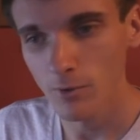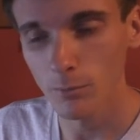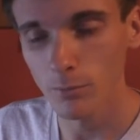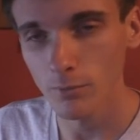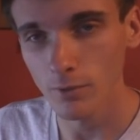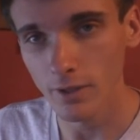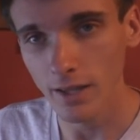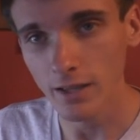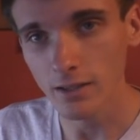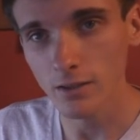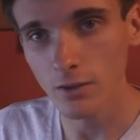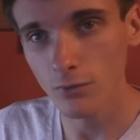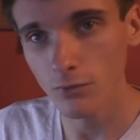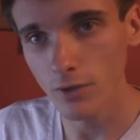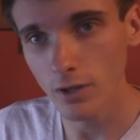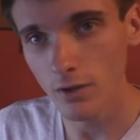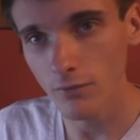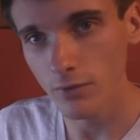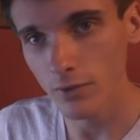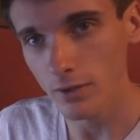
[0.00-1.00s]
like this
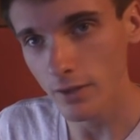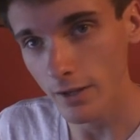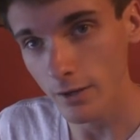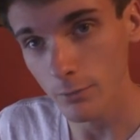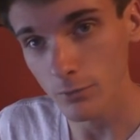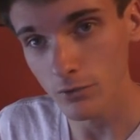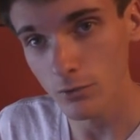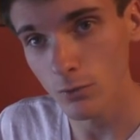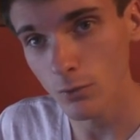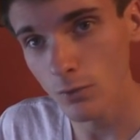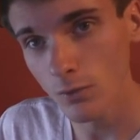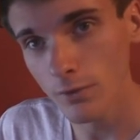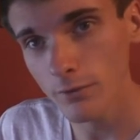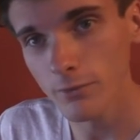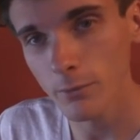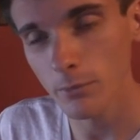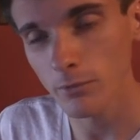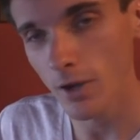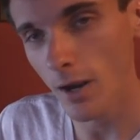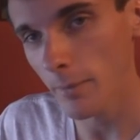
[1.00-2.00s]
video if you thought it was cool,
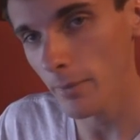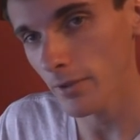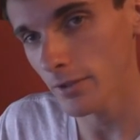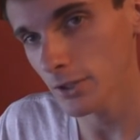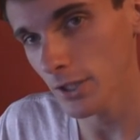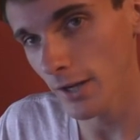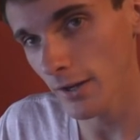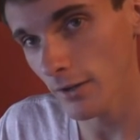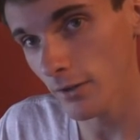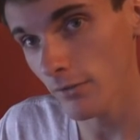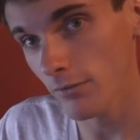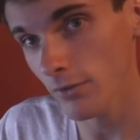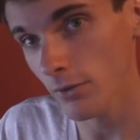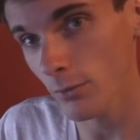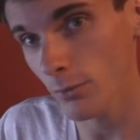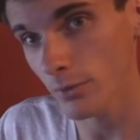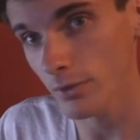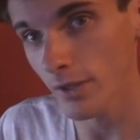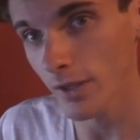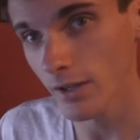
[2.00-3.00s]
subscribe to the channel if you
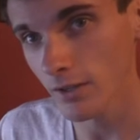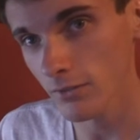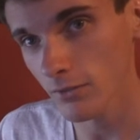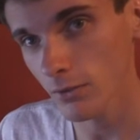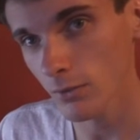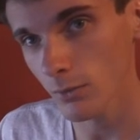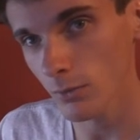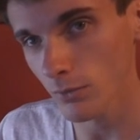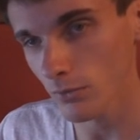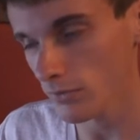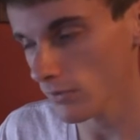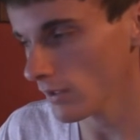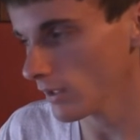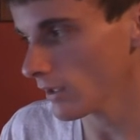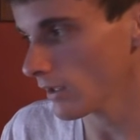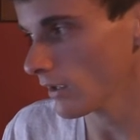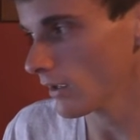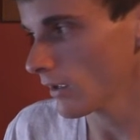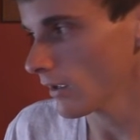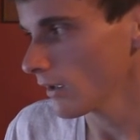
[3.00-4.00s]
would like to
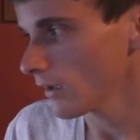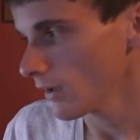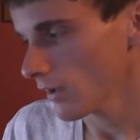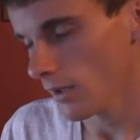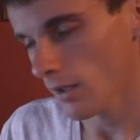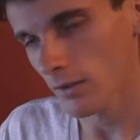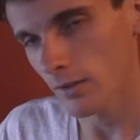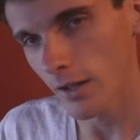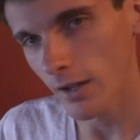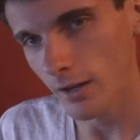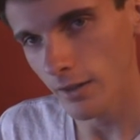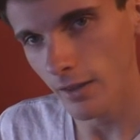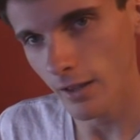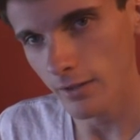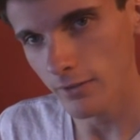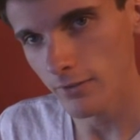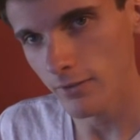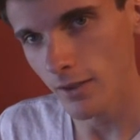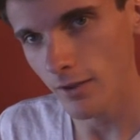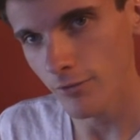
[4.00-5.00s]
see a lot of
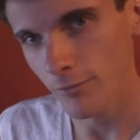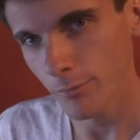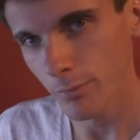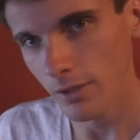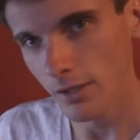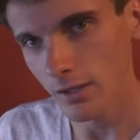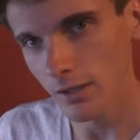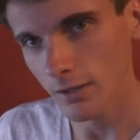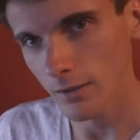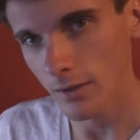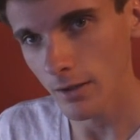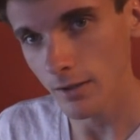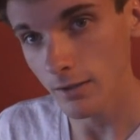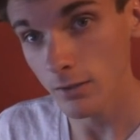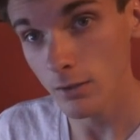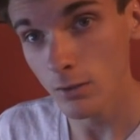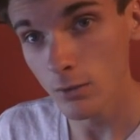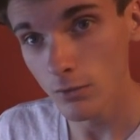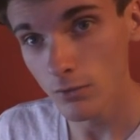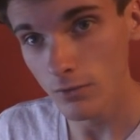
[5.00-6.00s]
that stuff being
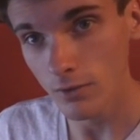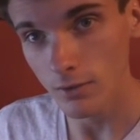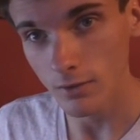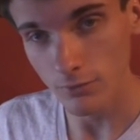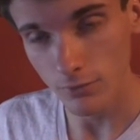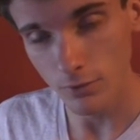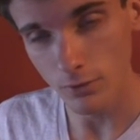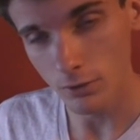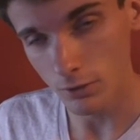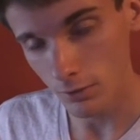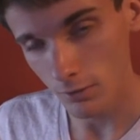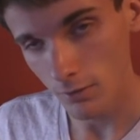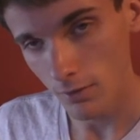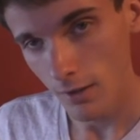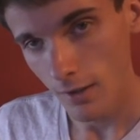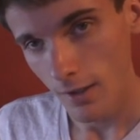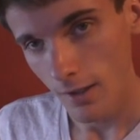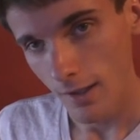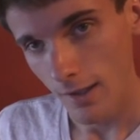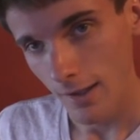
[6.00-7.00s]
used in the future,
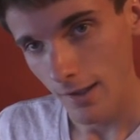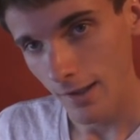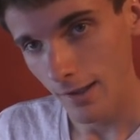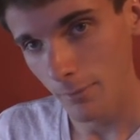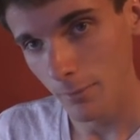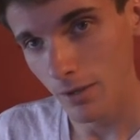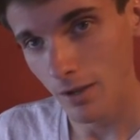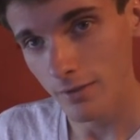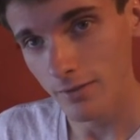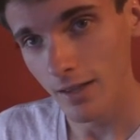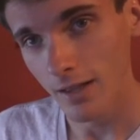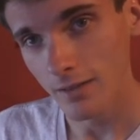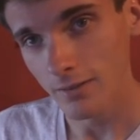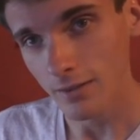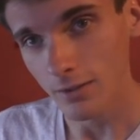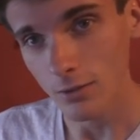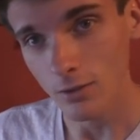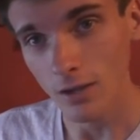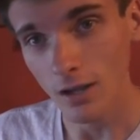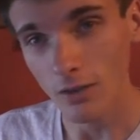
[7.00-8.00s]
and beyond that,
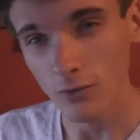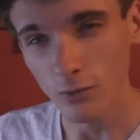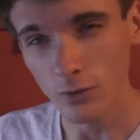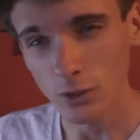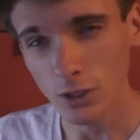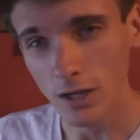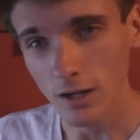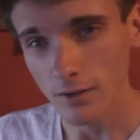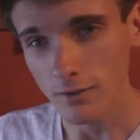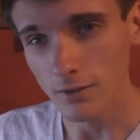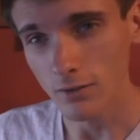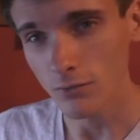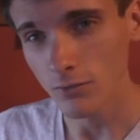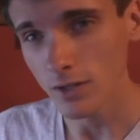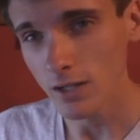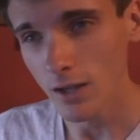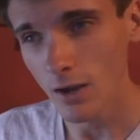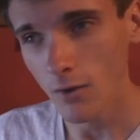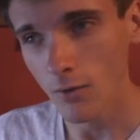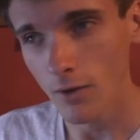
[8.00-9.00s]
thank you guys for checking out this
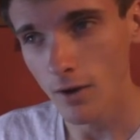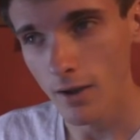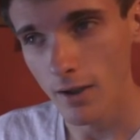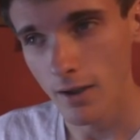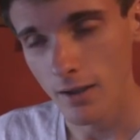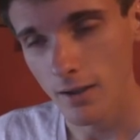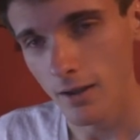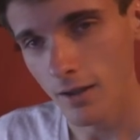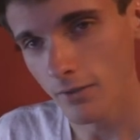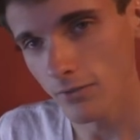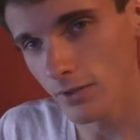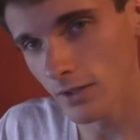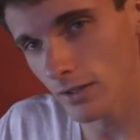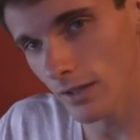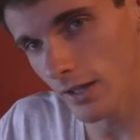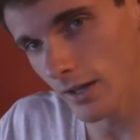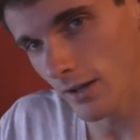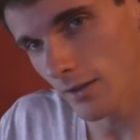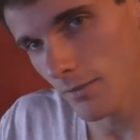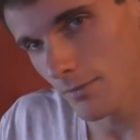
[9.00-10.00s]
video. I'll see you
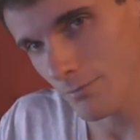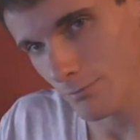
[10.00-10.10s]
later.